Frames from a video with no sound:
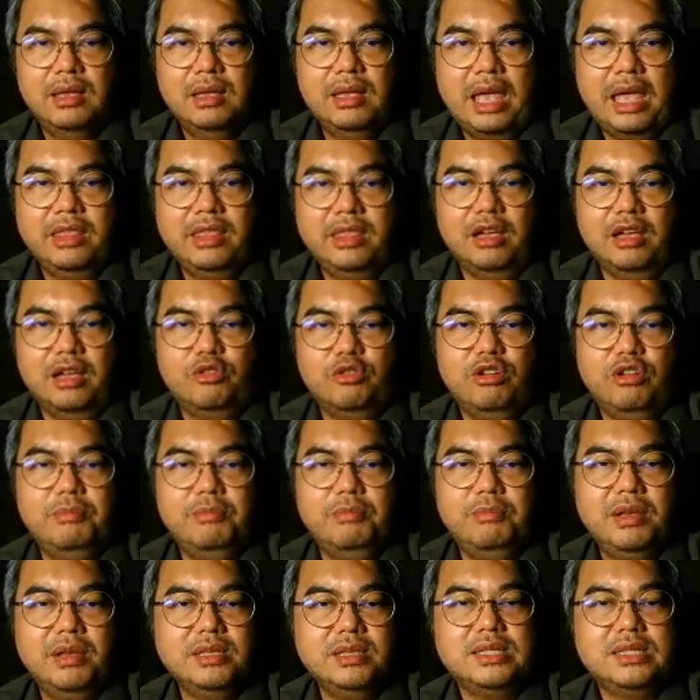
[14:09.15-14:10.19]
And the
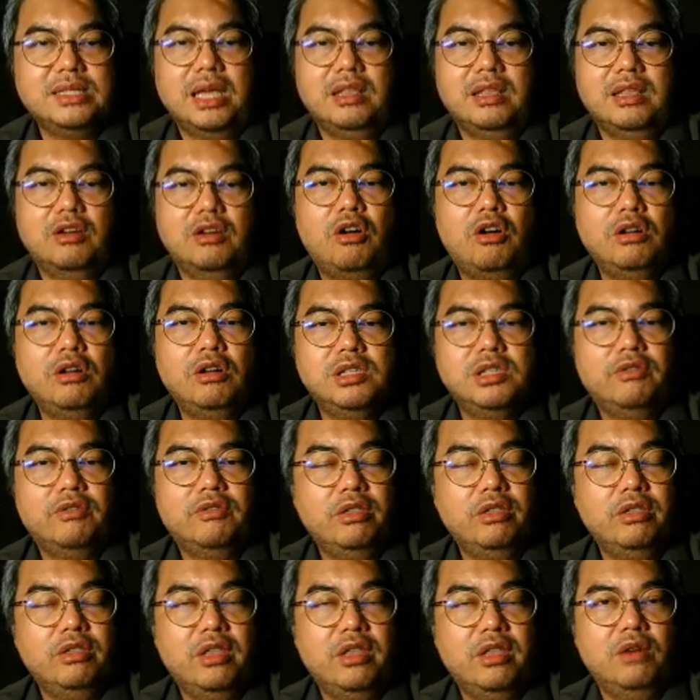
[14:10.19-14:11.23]
agreement is that a course of
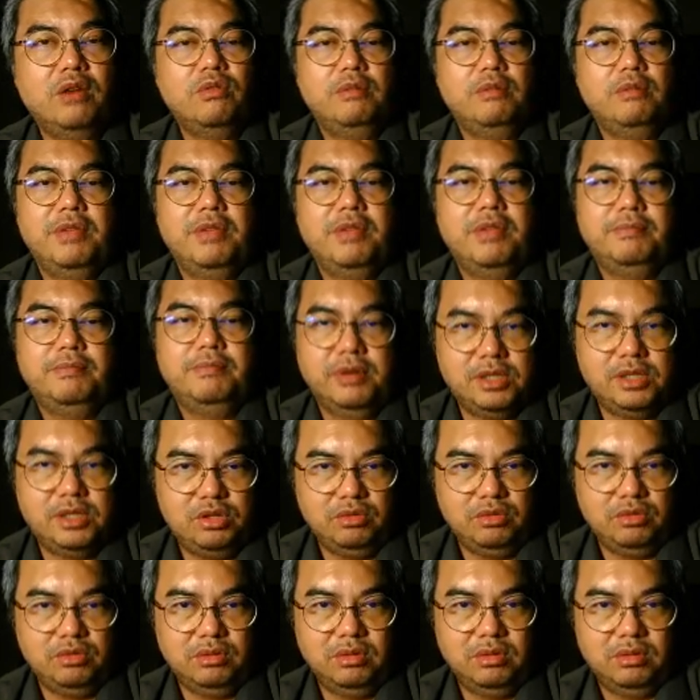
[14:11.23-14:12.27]
conduct will be
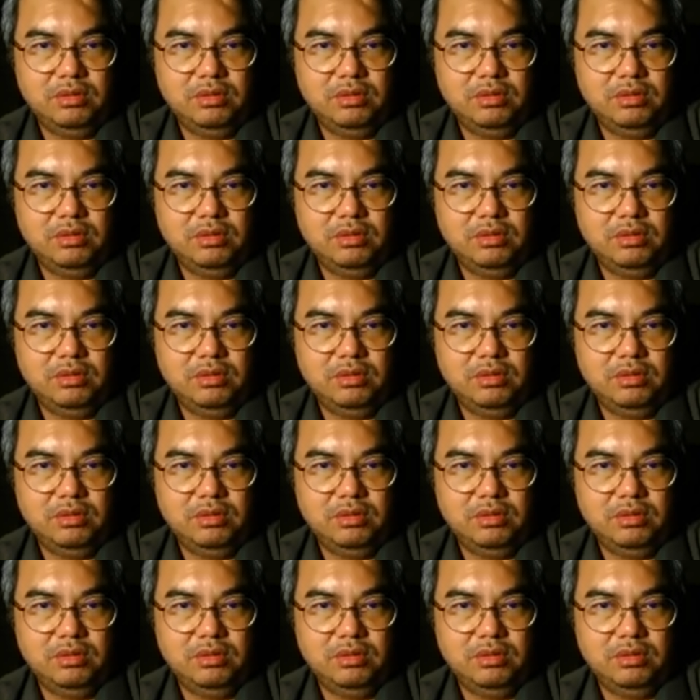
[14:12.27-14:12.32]
pursued.